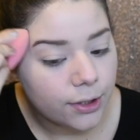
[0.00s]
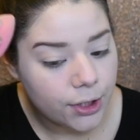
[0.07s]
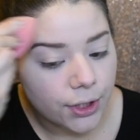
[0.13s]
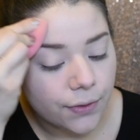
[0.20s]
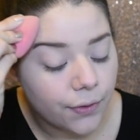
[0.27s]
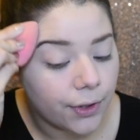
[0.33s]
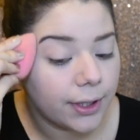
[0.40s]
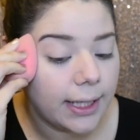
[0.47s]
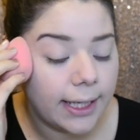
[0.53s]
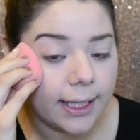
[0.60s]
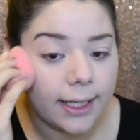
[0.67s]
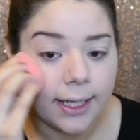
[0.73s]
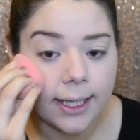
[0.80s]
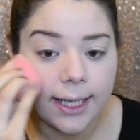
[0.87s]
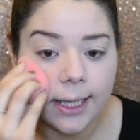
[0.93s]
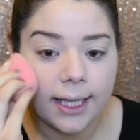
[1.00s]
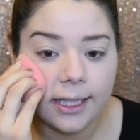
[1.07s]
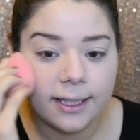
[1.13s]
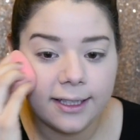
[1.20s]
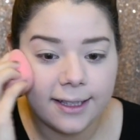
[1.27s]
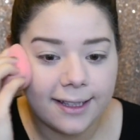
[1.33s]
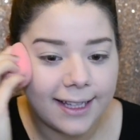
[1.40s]
just for like a
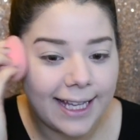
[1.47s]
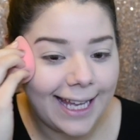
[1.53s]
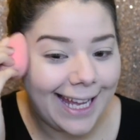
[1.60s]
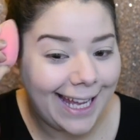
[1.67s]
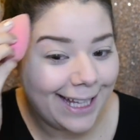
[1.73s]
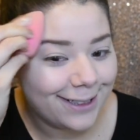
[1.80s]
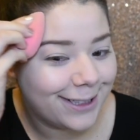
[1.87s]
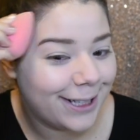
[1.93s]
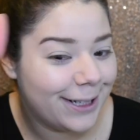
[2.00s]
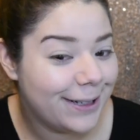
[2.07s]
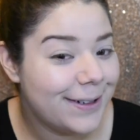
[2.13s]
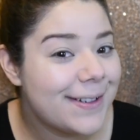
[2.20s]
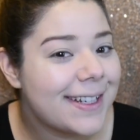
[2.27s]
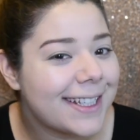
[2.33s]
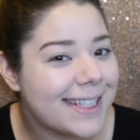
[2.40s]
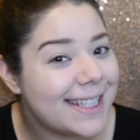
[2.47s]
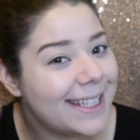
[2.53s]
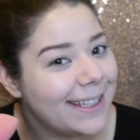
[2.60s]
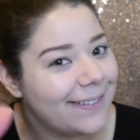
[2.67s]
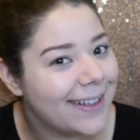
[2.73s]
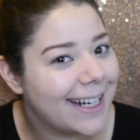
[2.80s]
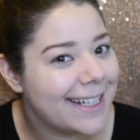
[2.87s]
halo.
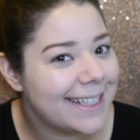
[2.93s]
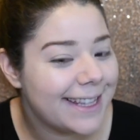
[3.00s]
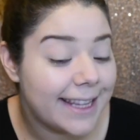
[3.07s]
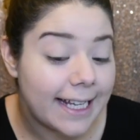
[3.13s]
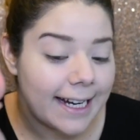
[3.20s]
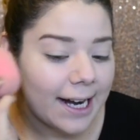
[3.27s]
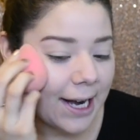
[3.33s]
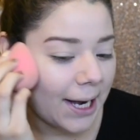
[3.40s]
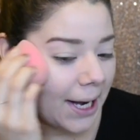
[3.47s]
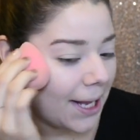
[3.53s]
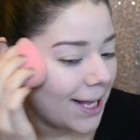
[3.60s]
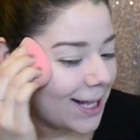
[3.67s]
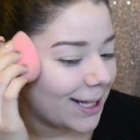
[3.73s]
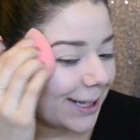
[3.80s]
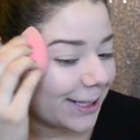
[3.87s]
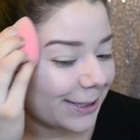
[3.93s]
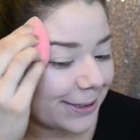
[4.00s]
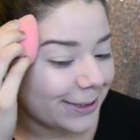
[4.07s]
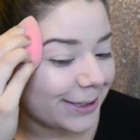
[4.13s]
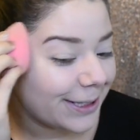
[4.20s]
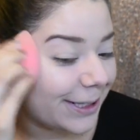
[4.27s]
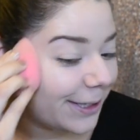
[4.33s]
See what I did there? A little
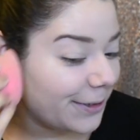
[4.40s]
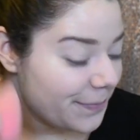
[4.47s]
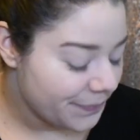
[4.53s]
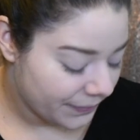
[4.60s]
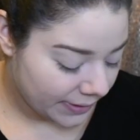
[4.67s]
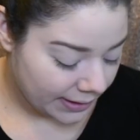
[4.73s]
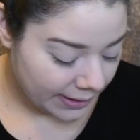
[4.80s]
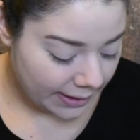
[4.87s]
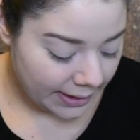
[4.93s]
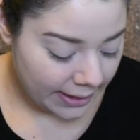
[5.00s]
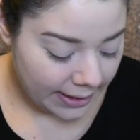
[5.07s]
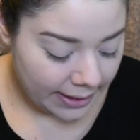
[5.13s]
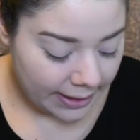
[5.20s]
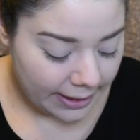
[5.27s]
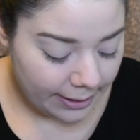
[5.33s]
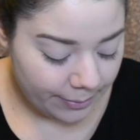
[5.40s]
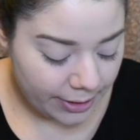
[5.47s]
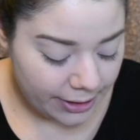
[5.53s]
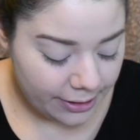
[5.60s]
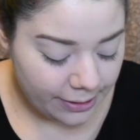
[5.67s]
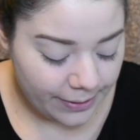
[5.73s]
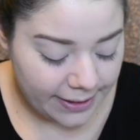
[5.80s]
glow. I'm
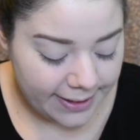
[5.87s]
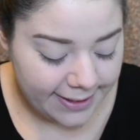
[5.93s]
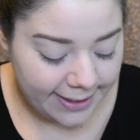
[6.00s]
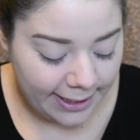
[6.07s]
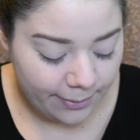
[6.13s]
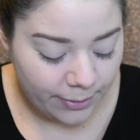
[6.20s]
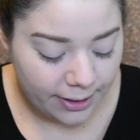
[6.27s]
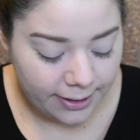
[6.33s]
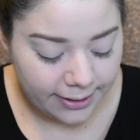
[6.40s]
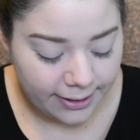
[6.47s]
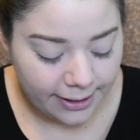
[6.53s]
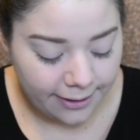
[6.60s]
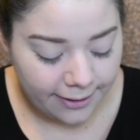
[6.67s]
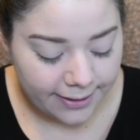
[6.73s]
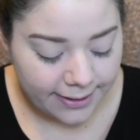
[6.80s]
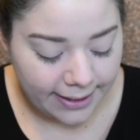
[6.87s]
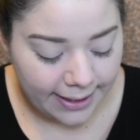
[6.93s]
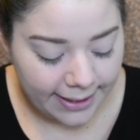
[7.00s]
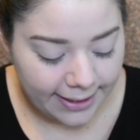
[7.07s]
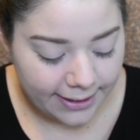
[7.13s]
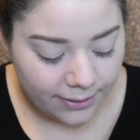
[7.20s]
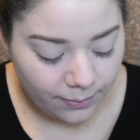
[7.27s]
going to do the same on the other
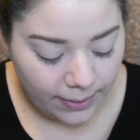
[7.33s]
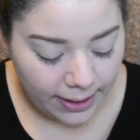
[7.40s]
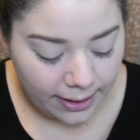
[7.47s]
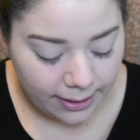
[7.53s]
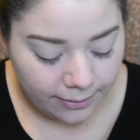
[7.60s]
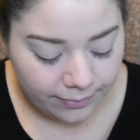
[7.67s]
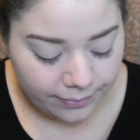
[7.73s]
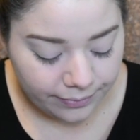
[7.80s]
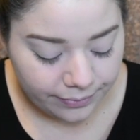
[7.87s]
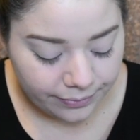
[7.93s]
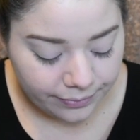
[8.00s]
side as well.